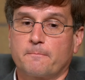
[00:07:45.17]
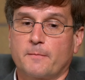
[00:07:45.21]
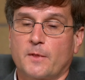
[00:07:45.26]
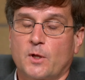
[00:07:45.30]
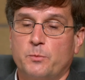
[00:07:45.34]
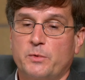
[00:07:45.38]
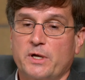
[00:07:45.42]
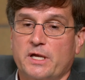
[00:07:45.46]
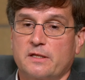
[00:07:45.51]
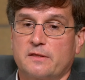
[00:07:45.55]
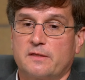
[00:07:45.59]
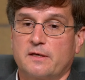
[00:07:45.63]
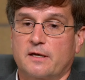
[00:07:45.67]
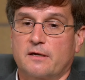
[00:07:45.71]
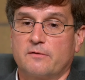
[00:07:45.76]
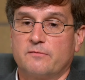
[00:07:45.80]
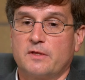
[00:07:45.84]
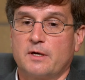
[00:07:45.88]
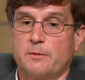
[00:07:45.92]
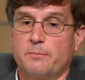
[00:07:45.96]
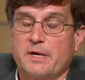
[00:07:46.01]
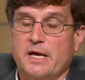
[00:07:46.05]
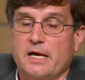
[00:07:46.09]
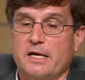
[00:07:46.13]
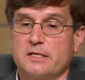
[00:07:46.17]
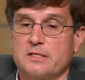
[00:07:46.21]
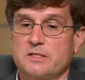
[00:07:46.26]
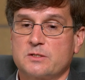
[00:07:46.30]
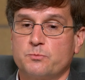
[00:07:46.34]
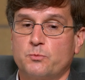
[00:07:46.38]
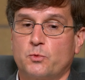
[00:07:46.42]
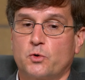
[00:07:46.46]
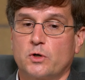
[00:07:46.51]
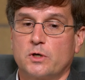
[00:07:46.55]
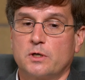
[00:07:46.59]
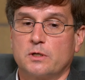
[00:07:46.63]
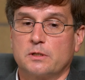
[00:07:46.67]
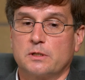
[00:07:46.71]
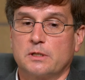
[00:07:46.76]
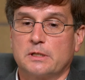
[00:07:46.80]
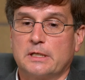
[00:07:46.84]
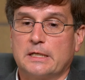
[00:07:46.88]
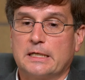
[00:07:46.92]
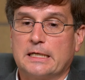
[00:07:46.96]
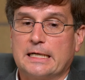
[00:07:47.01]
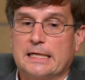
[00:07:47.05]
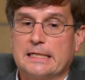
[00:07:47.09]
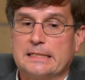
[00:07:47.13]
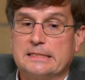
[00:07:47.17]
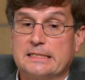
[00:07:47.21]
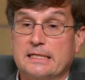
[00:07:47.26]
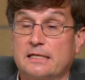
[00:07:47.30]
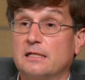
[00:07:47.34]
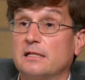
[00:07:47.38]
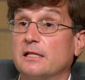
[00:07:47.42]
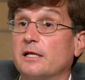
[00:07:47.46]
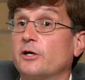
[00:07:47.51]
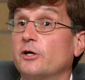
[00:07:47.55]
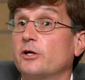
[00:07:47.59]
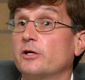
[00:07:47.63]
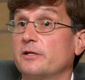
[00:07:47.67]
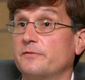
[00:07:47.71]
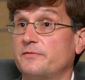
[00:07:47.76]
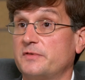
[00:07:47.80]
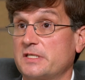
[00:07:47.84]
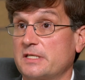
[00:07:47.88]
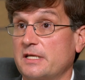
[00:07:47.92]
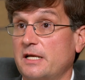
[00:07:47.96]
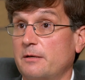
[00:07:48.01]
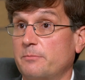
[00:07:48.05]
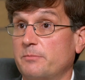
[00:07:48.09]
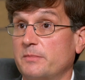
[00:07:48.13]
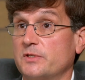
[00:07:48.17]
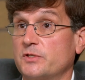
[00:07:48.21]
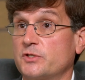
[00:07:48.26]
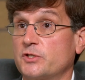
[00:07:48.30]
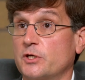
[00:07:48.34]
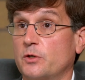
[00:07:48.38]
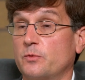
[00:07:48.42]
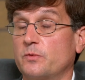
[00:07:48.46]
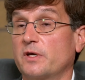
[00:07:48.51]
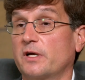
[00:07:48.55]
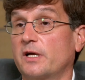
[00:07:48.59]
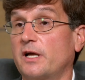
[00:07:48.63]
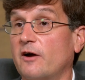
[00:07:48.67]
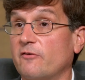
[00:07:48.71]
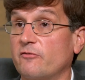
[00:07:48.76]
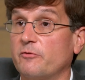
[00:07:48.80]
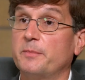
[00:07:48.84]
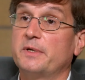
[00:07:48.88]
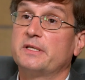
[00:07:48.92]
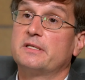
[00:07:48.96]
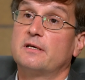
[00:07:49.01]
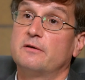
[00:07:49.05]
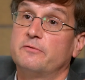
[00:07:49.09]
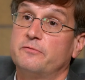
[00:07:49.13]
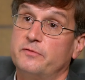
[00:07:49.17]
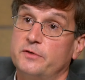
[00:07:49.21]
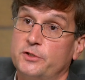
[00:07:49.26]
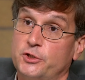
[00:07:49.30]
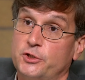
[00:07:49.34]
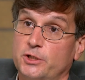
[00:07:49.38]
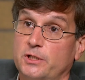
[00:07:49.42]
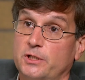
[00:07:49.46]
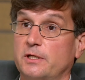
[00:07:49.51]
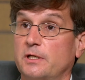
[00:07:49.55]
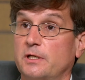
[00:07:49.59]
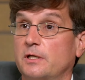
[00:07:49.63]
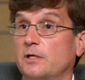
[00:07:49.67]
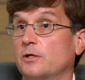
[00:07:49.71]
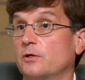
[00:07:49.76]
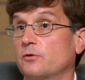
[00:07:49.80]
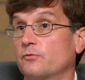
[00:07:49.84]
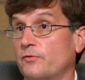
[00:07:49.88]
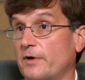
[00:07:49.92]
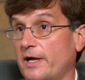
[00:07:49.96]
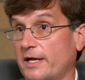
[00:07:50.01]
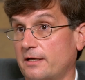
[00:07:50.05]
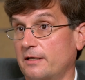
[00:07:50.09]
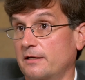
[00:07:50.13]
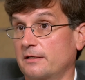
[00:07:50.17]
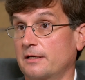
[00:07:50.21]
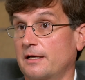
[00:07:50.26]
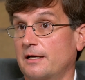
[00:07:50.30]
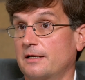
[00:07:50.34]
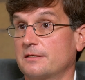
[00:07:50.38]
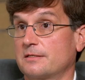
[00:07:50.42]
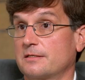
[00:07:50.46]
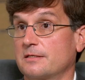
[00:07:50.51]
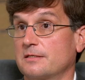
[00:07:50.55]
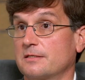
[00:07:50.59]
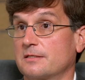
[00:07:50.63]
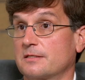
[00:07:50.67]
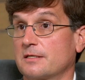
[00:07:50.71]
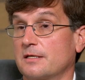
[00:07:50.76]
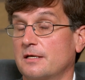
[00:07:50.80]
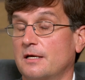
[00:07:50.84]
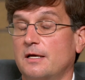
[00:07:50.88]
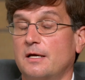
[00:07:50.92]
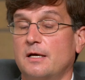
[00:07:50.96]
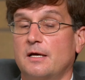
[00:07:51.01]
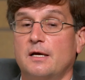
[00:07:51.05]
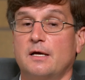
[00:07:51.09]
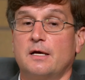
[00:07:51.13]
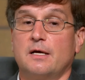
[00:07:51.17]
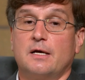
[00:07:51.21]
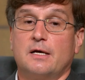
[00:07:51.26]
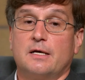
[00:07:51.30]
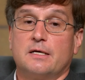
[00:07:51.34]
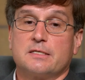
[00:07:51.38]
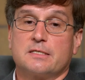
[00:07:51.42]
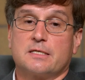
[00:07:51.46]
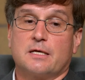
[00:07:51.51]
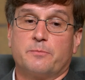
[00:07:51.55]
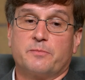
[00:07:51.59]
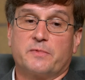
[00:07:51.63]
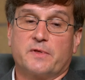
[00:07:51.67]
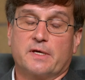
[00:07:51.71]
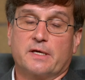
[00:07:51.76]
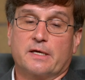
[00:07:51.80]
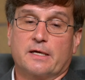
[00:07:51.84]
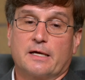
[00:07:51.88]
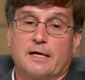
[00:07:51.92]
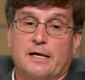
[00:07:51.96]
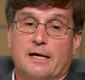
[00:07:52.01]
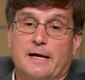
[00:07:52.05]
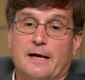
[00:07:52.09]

we could think of them as more declarative statements. So the government officially recognizes something.